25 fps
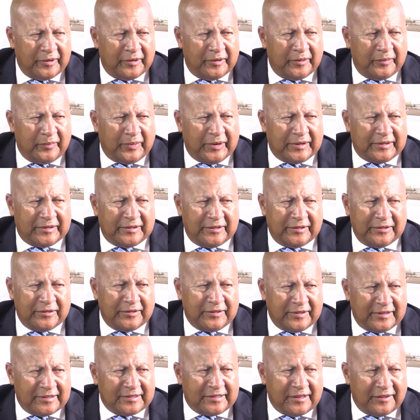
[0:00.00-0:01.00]
But, you know,
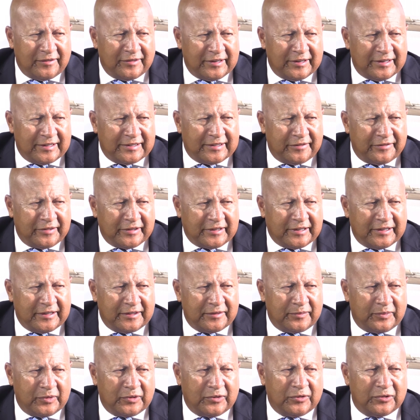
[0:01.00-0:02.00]
things are very
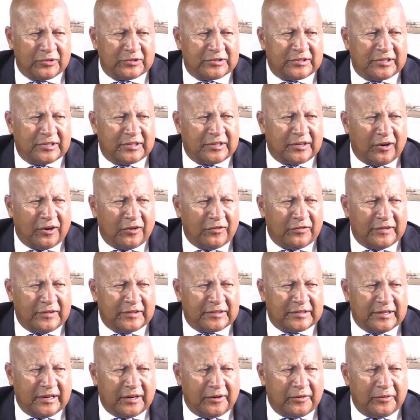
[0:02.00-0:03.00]
difficult because the growth
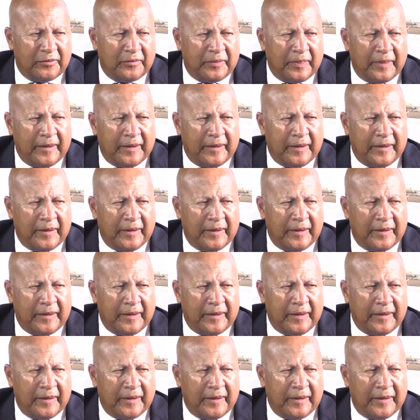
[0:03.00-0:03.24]
is low.